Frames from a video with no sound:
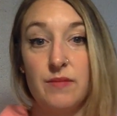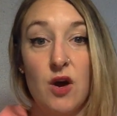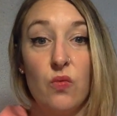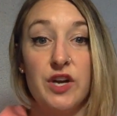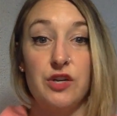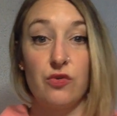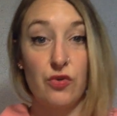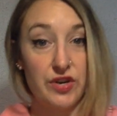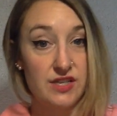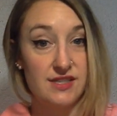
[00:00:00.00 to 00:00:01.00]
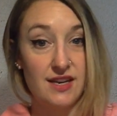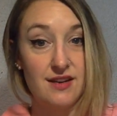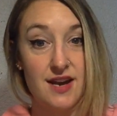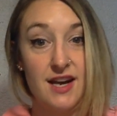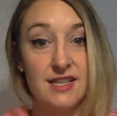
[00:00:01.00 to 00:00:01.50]
about what you're going to say
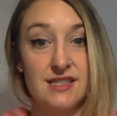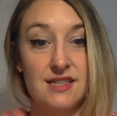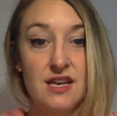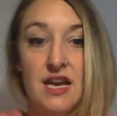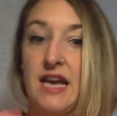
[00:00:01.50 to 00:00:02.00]
next